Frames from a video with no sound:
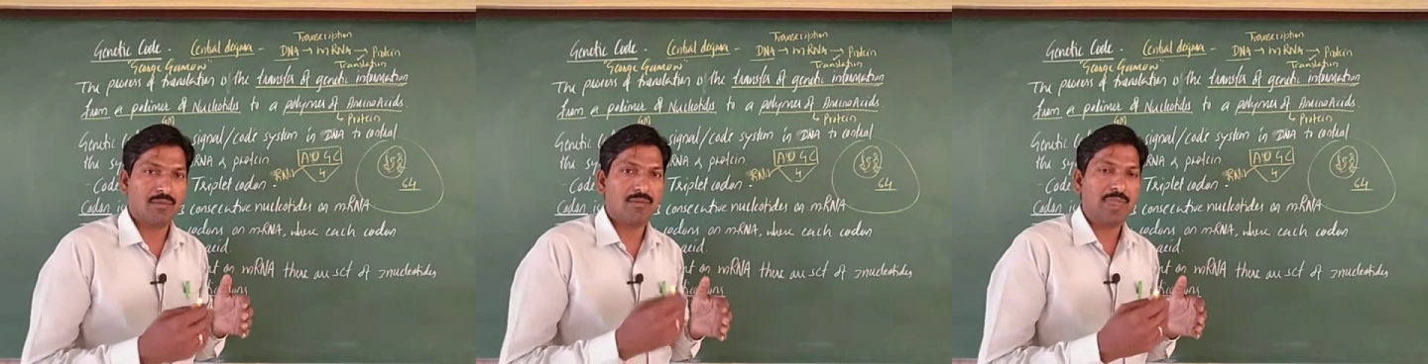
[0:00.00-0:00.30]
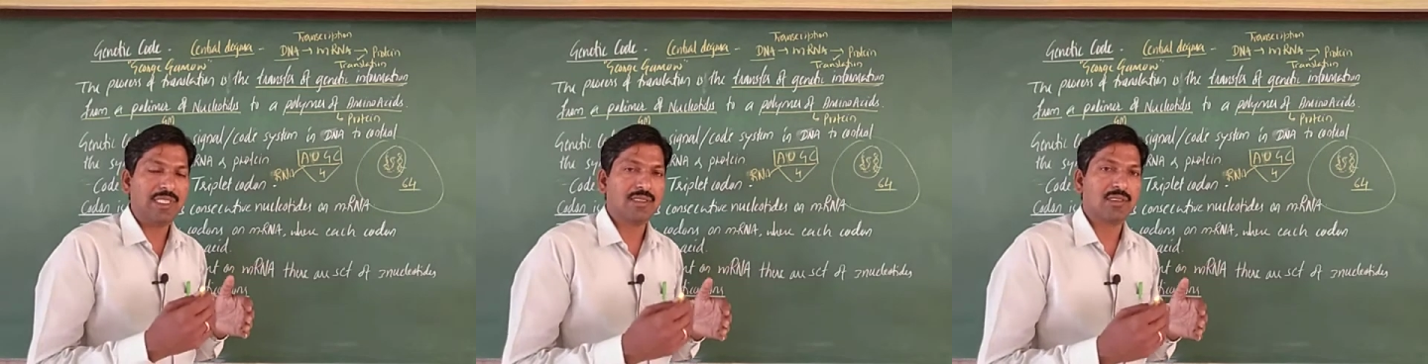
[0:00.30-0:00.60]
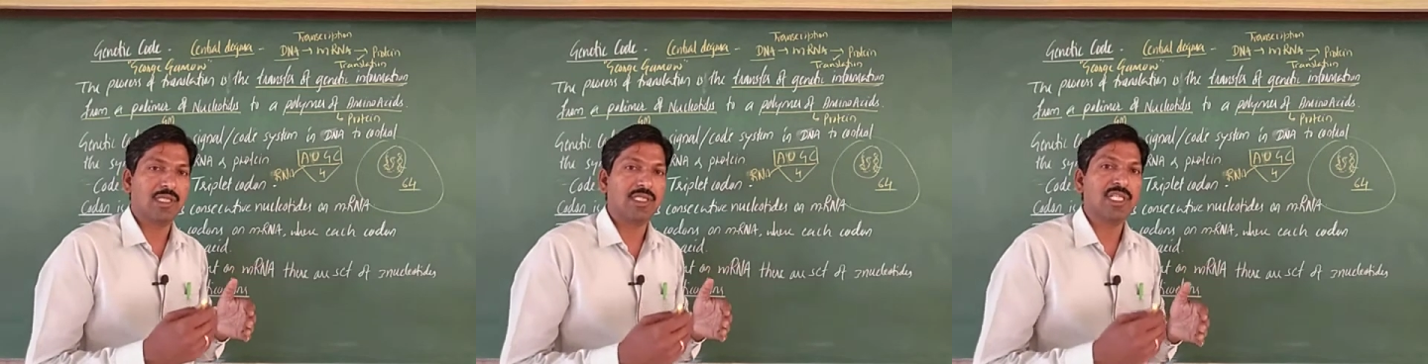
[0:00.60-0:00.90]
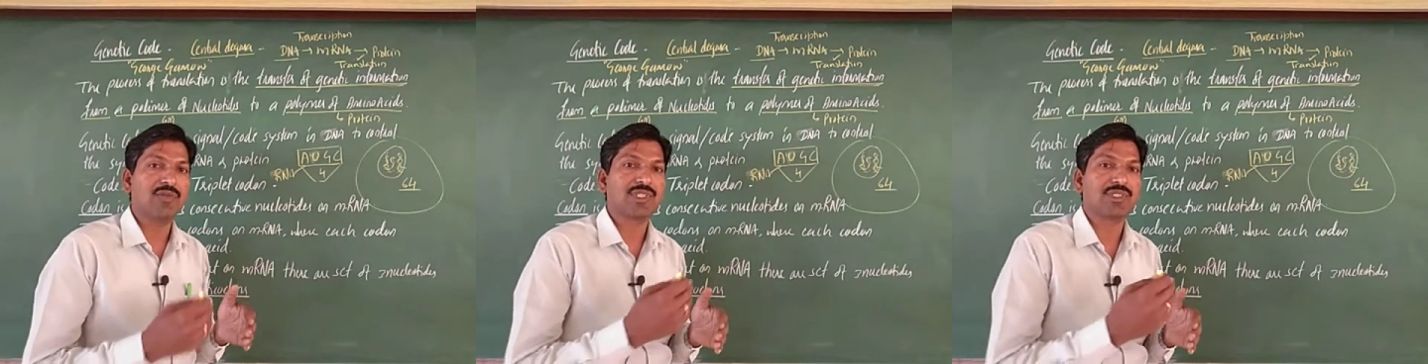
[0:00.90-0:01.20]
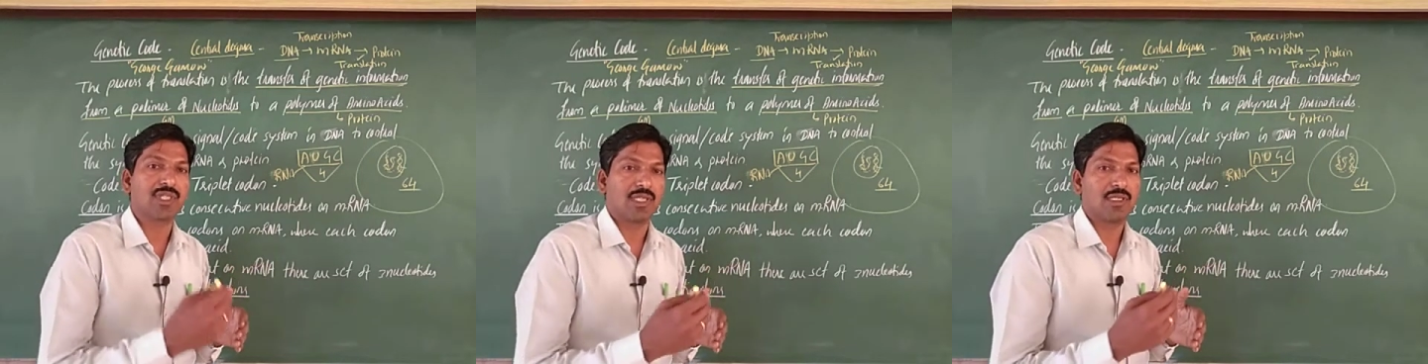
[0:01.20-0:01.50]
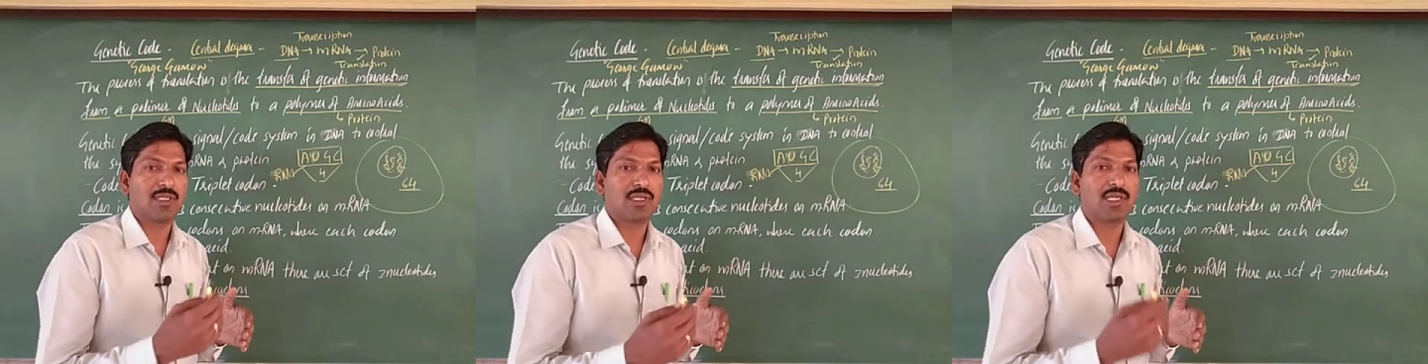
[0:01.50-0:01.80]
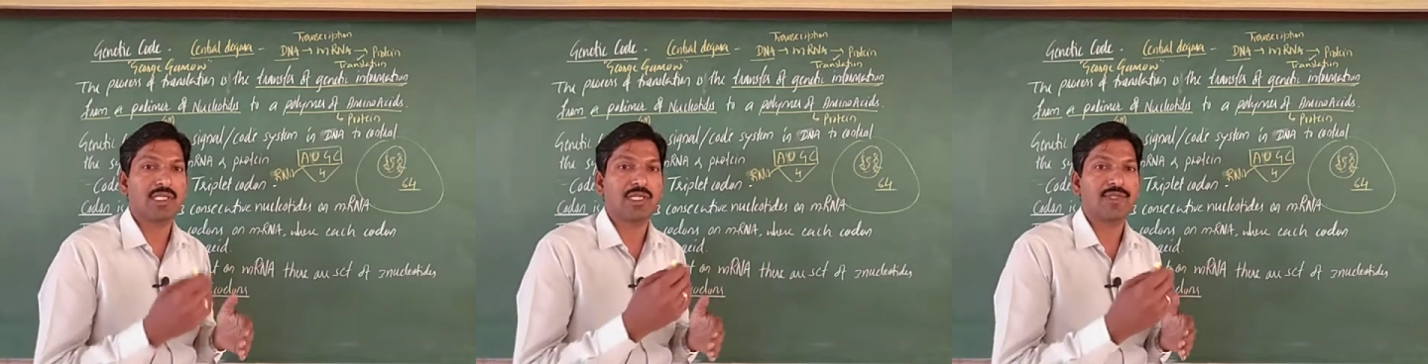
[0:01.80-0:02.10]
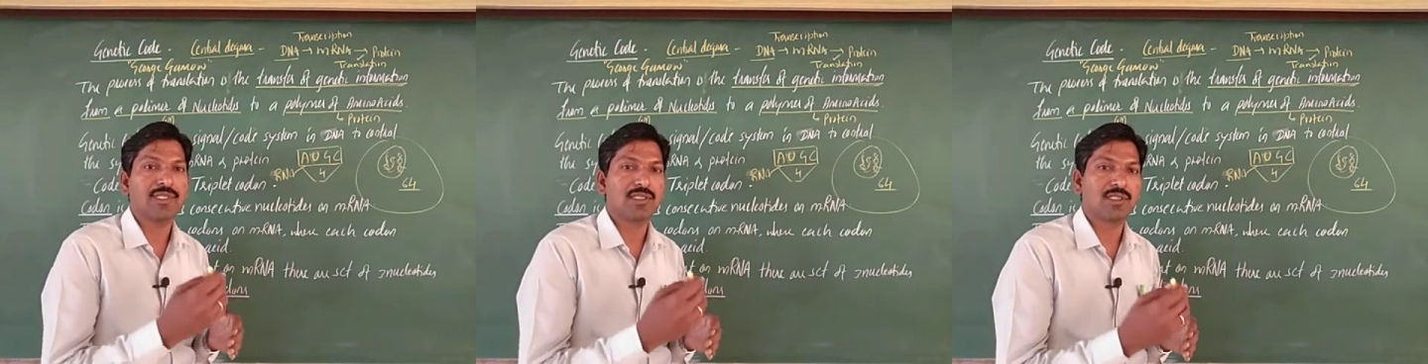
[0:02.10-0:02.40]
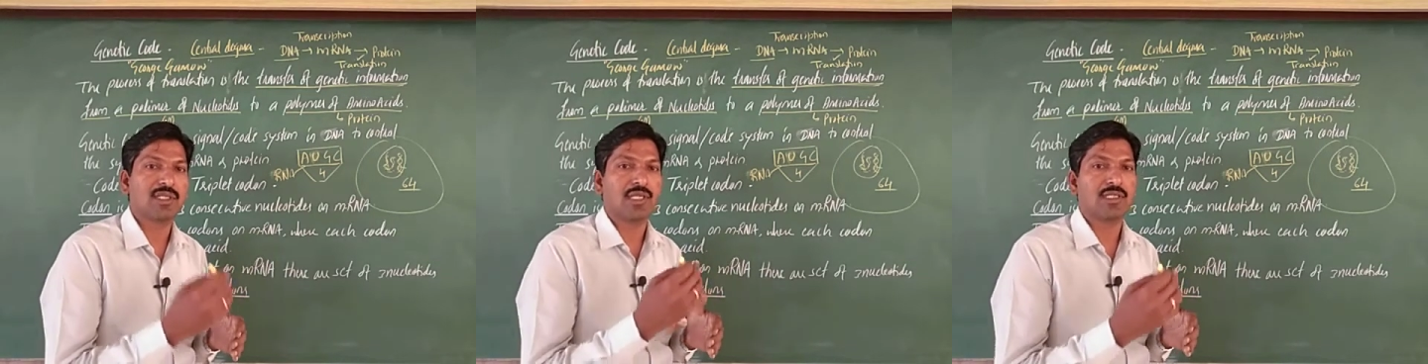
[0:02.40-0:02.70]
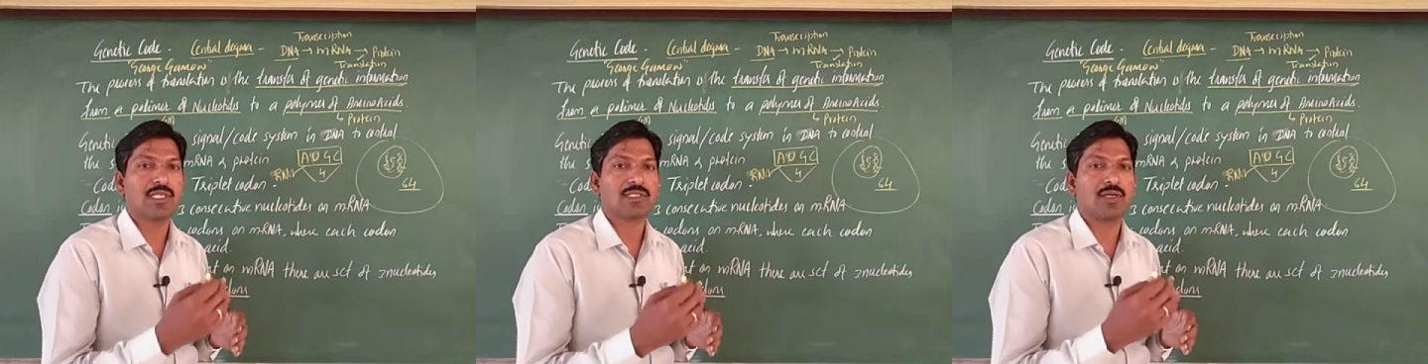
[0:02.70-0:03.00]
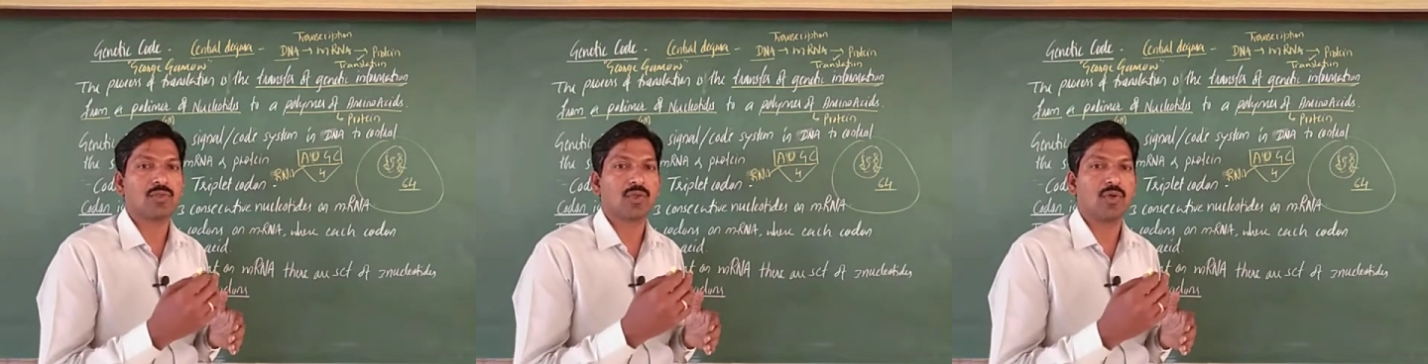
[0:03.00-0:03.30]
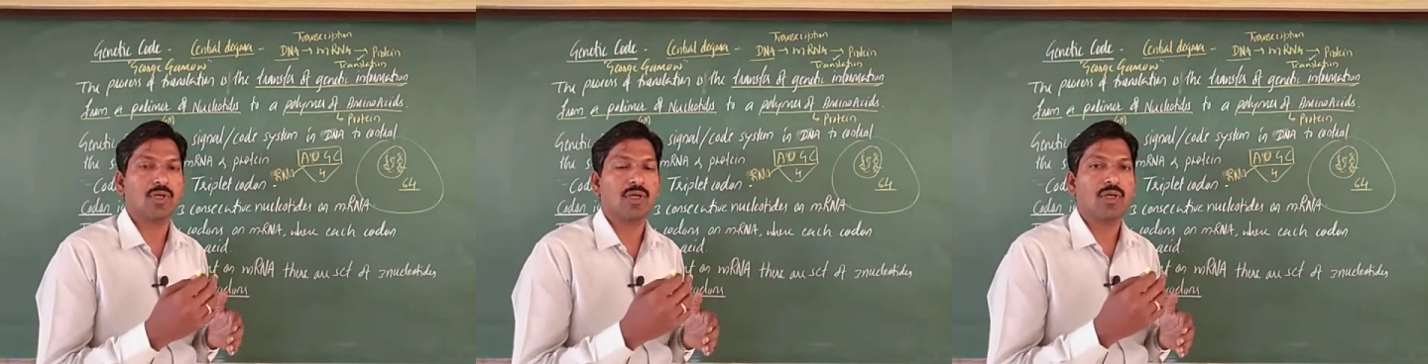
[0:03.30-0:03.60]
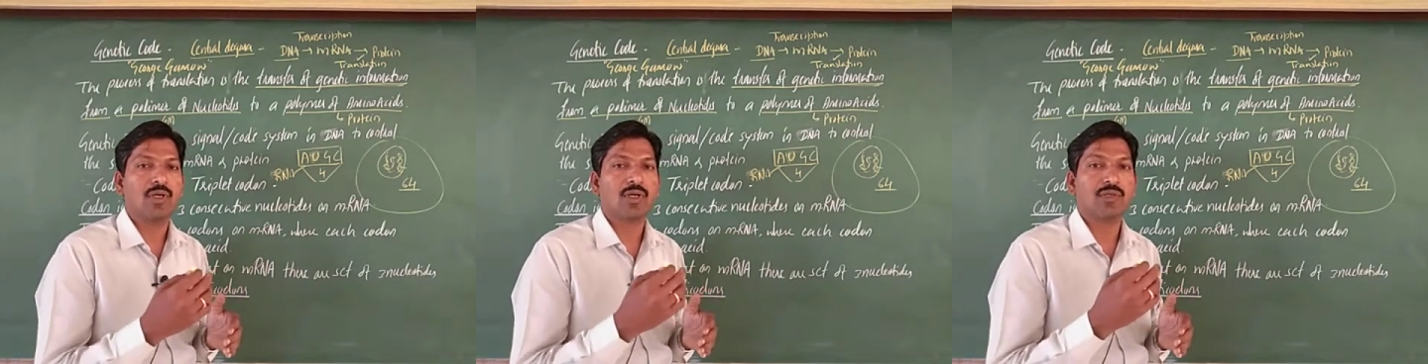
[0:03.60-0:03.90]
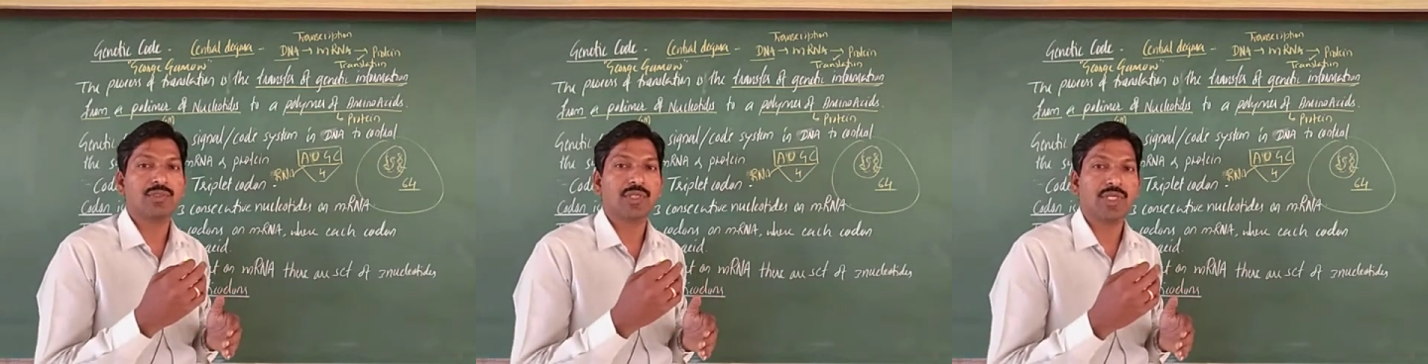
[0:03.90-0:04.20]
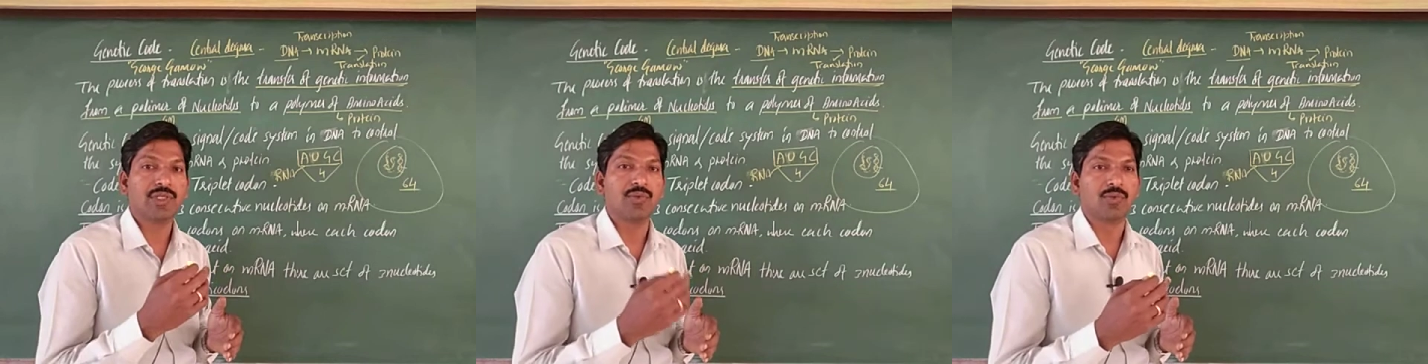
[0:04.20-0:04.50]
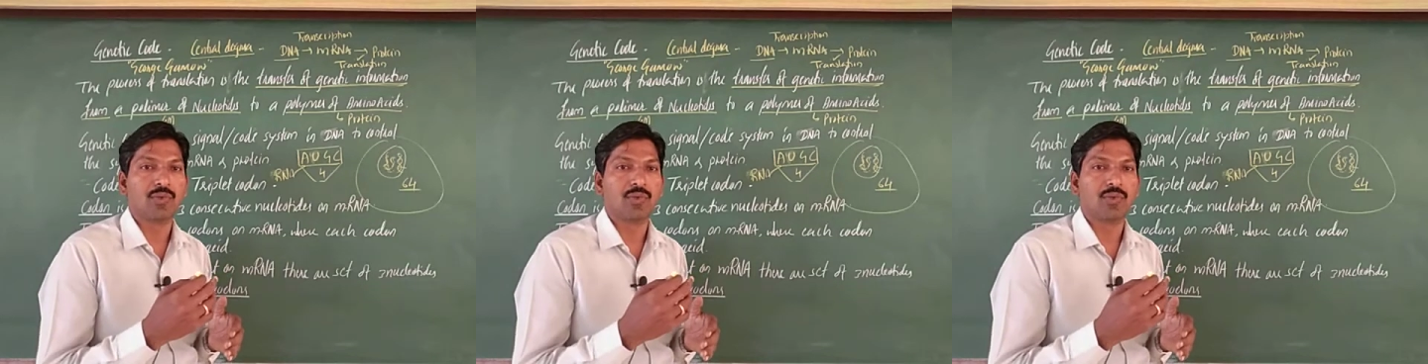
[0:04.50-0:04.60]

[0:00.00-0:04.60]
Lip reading: means continuous 3, that is also called consecutive